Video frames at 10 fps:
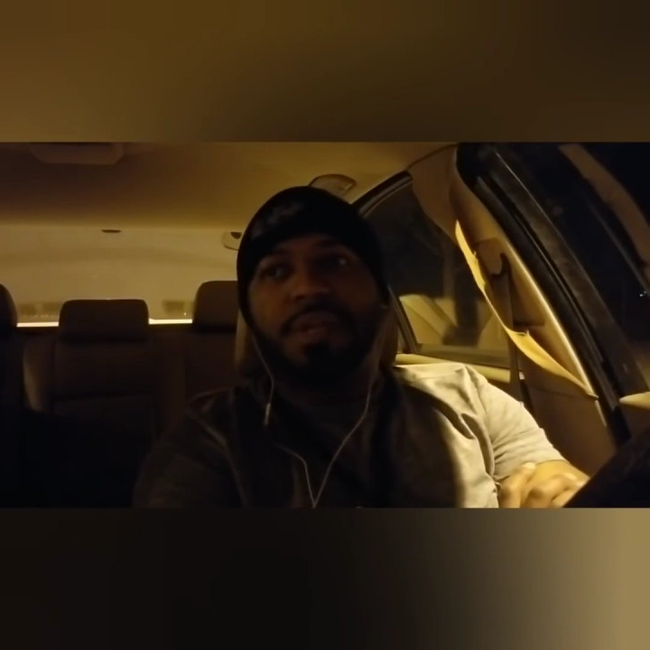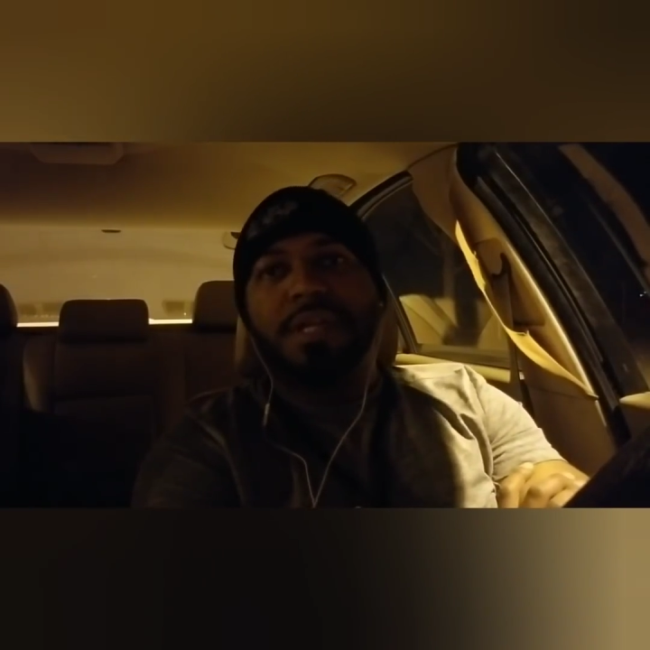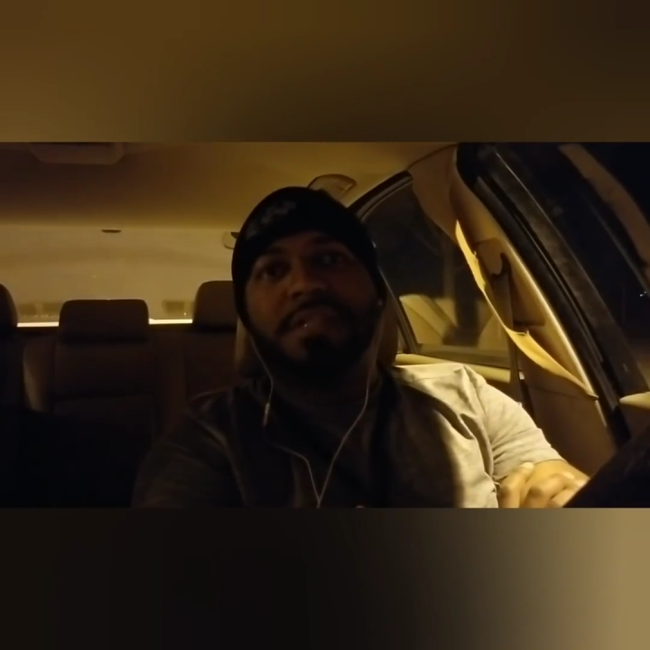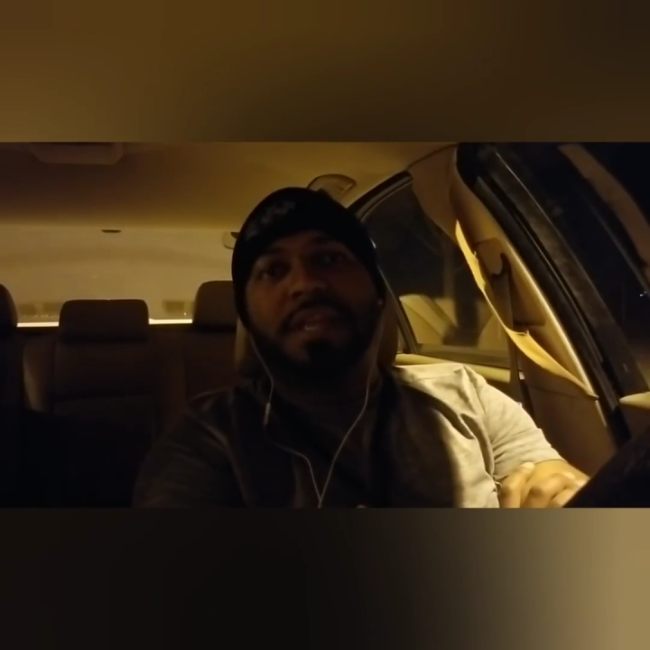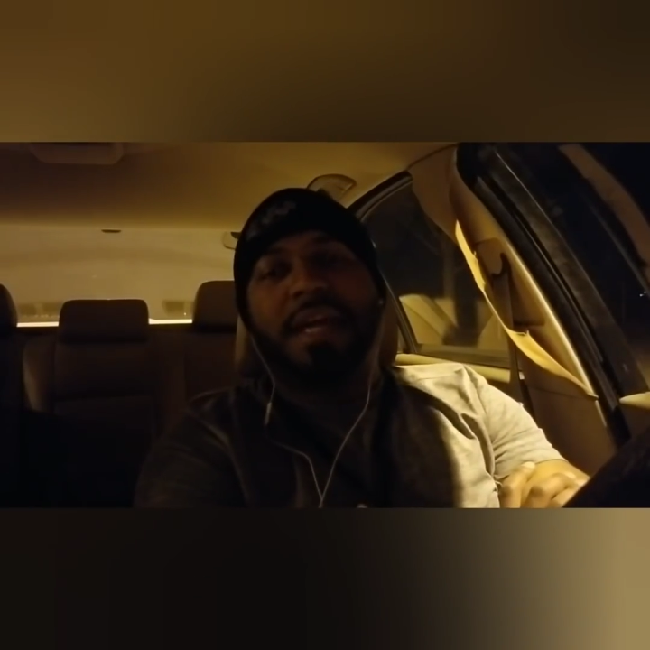
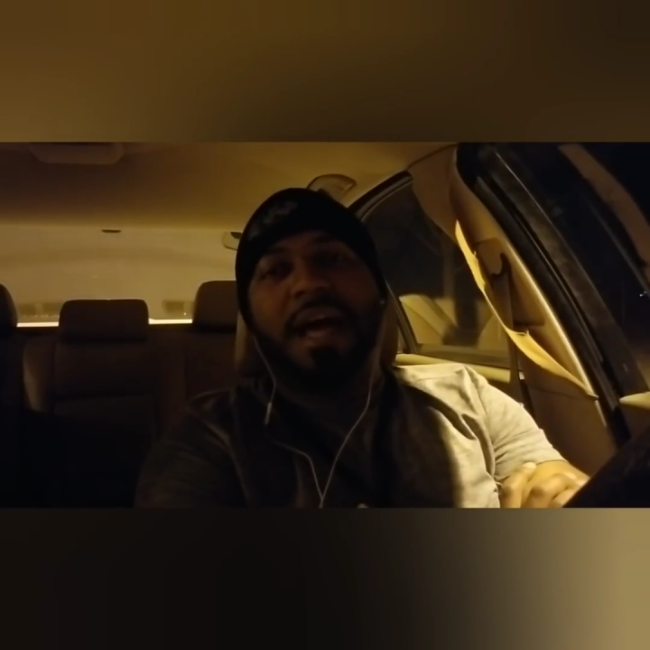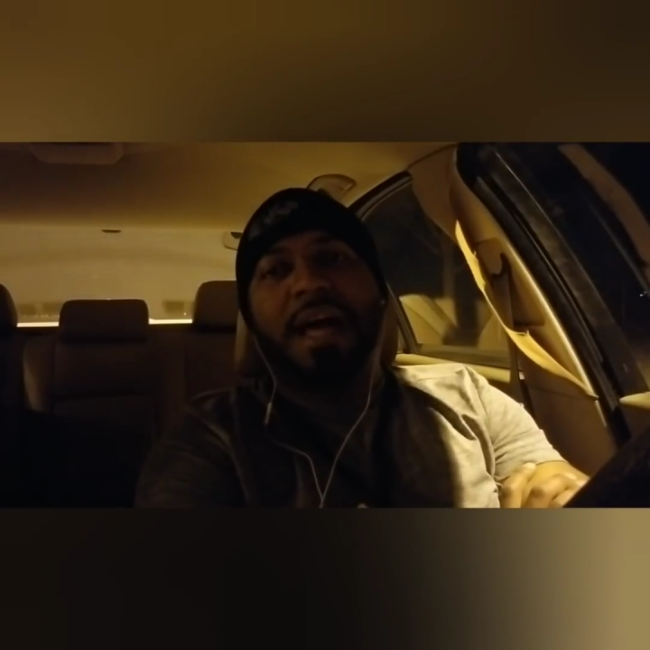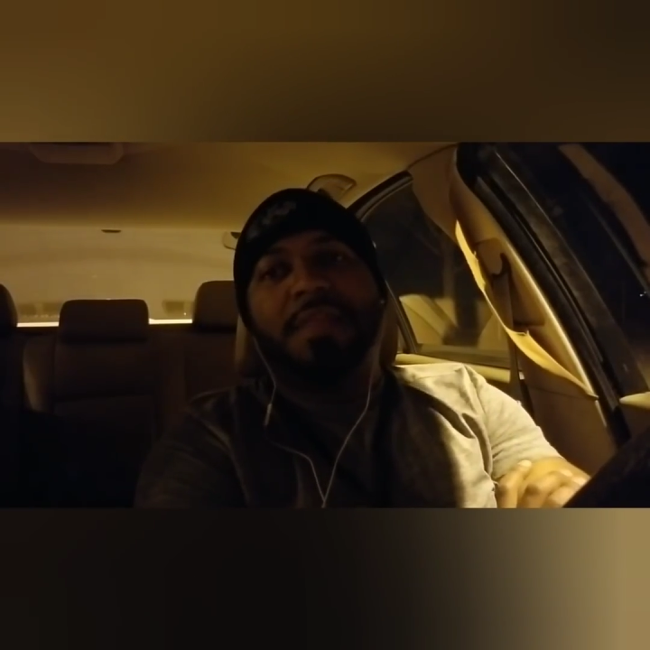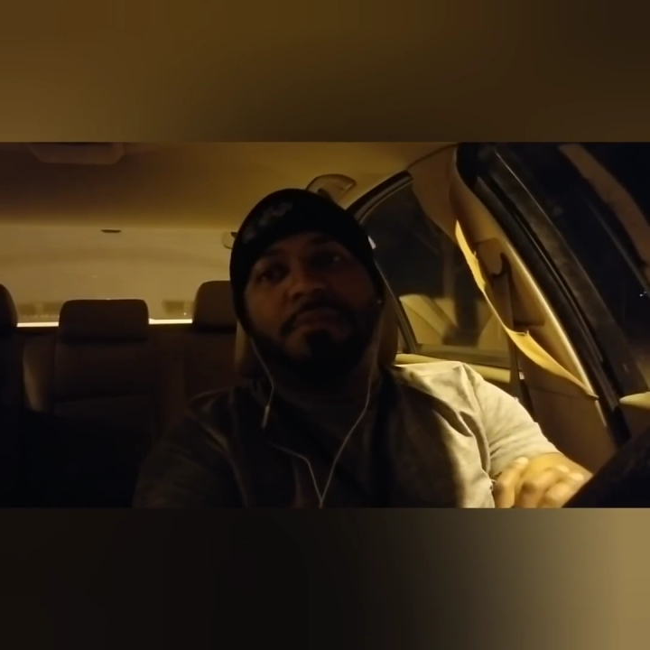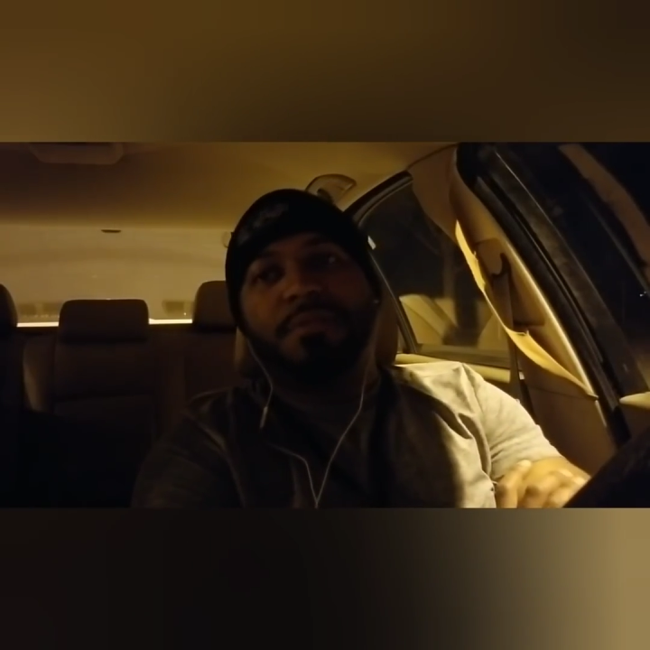He's the
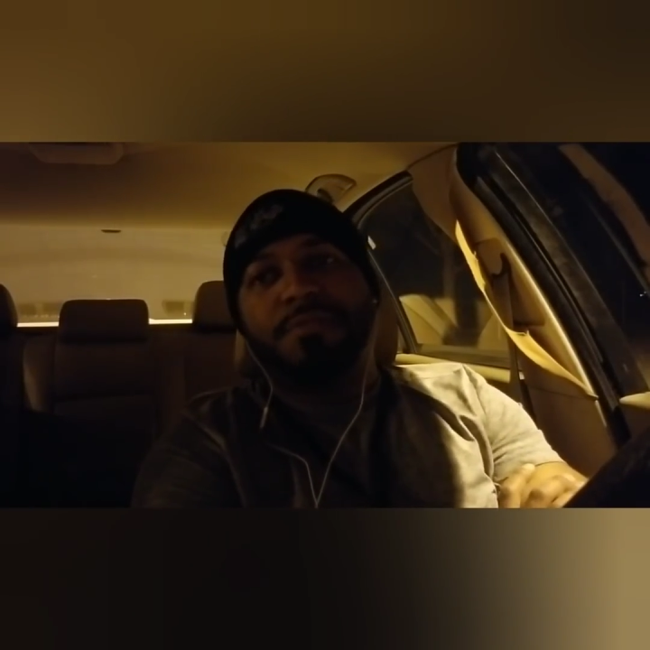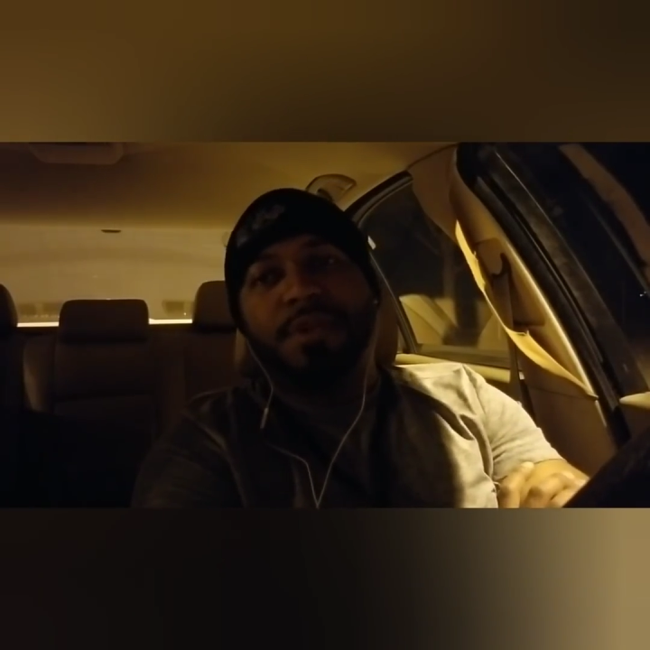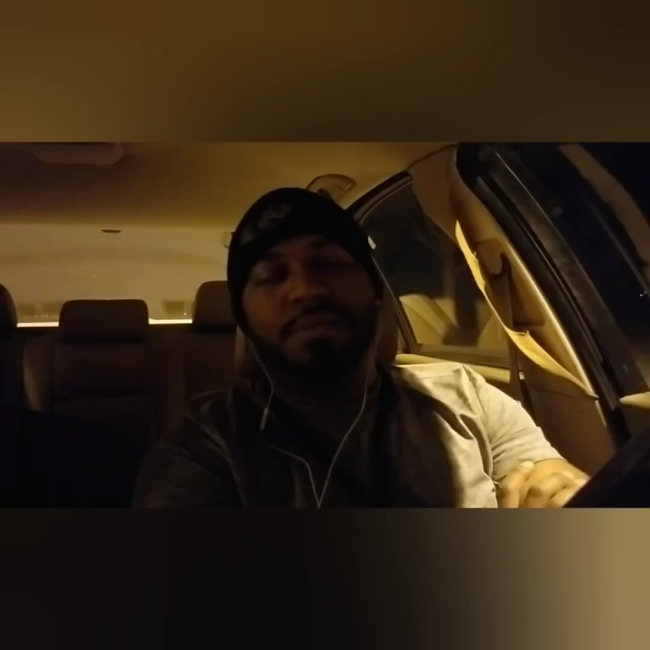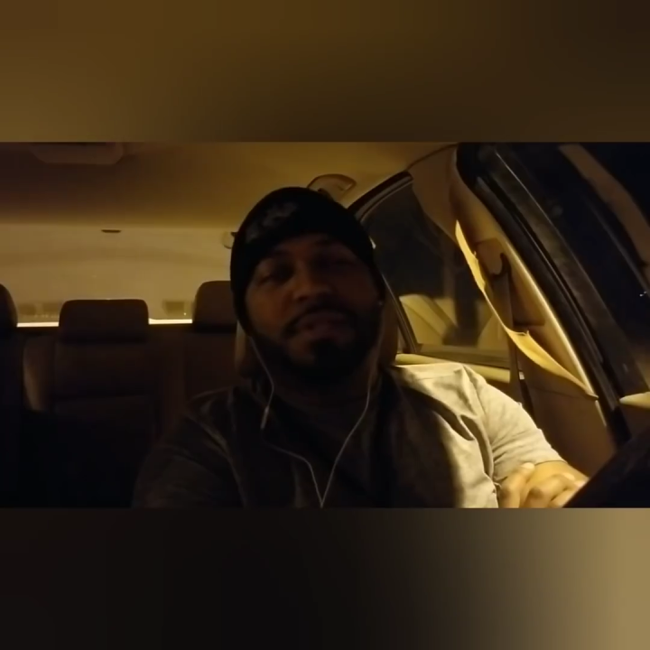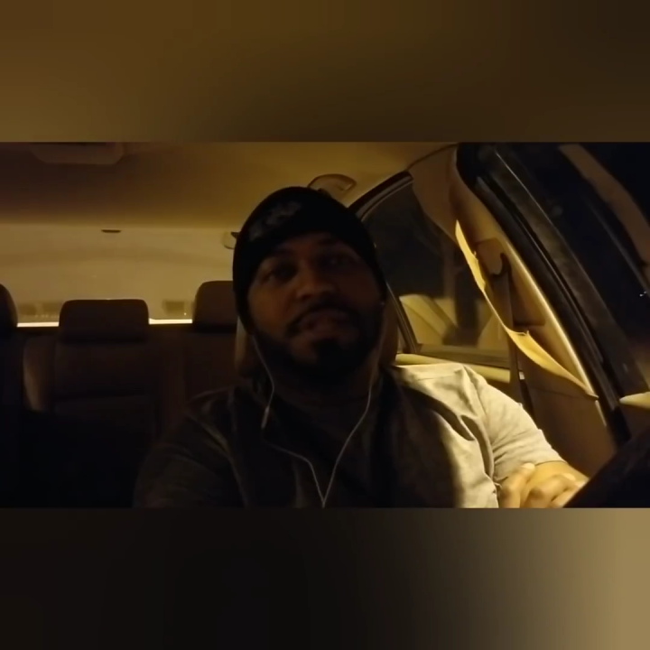guy that
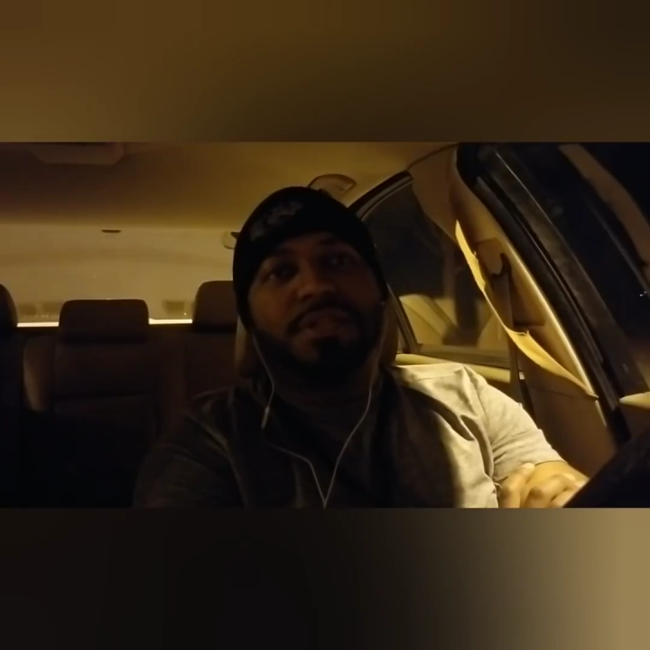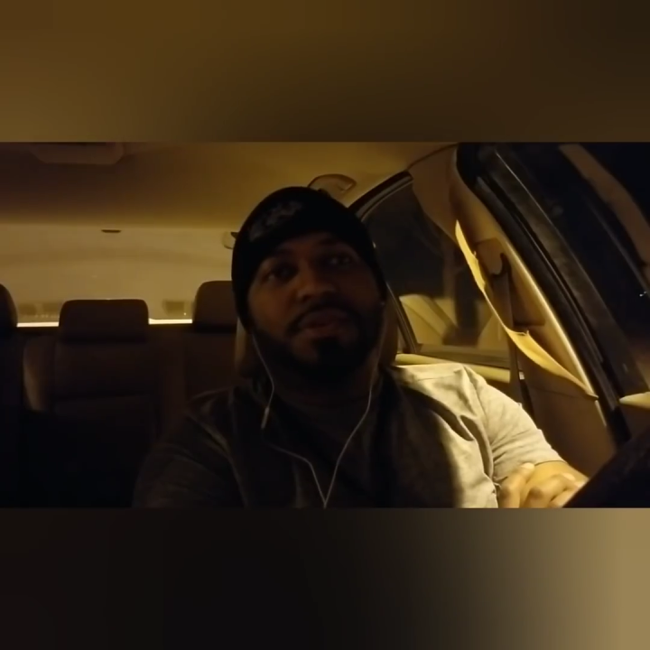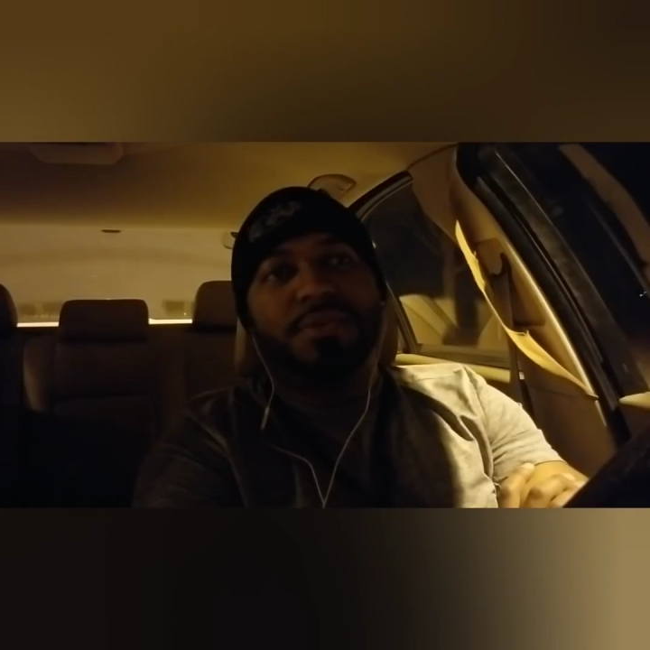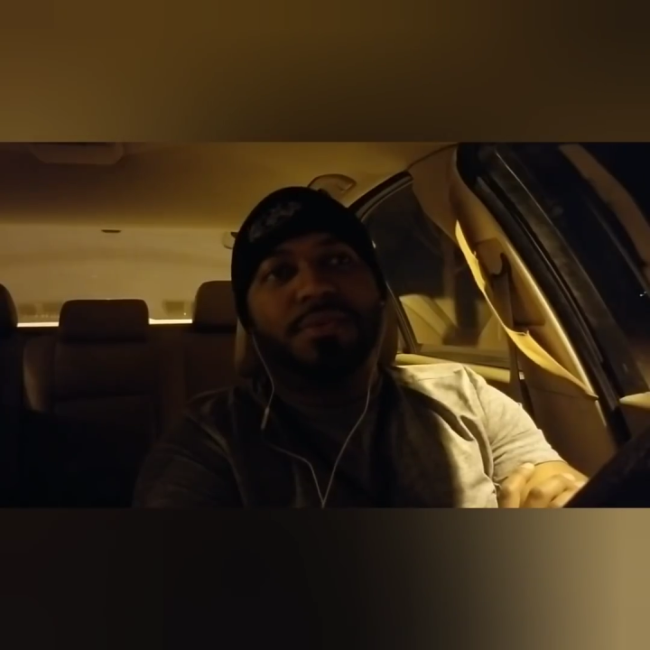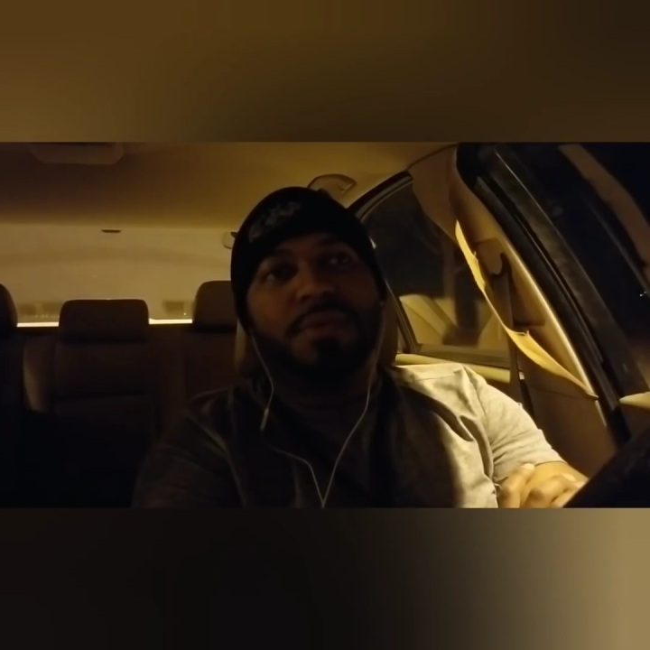refuses
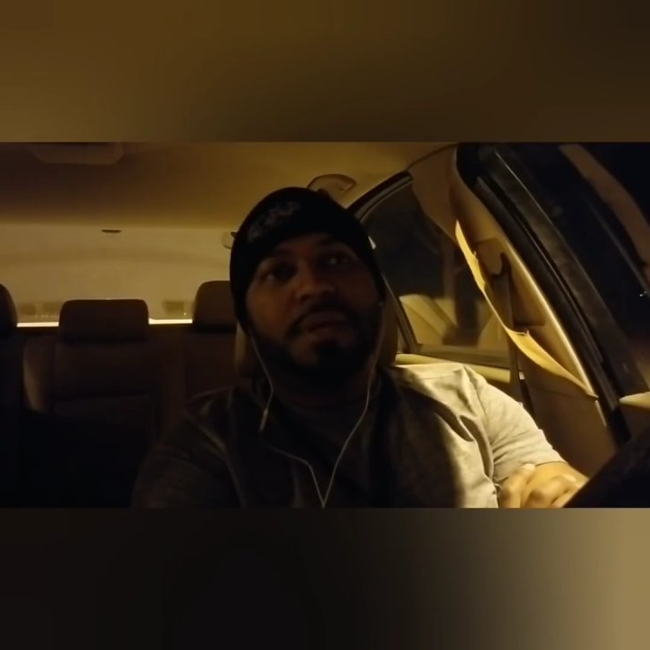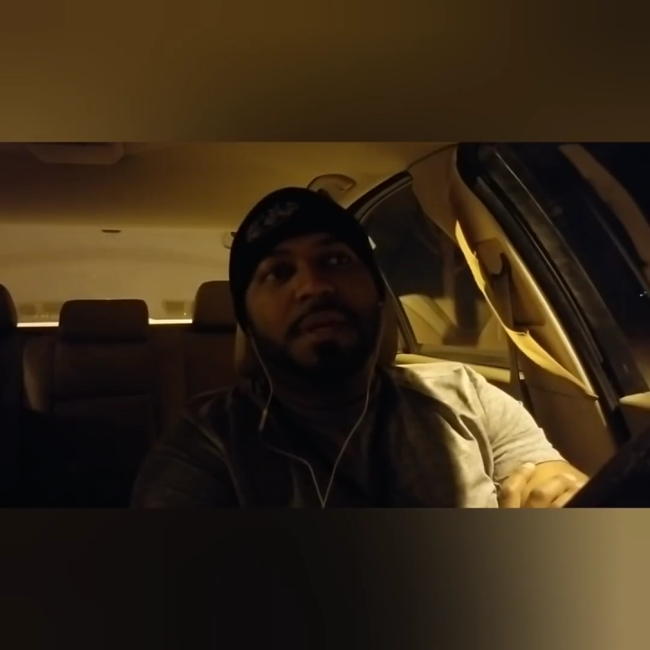to,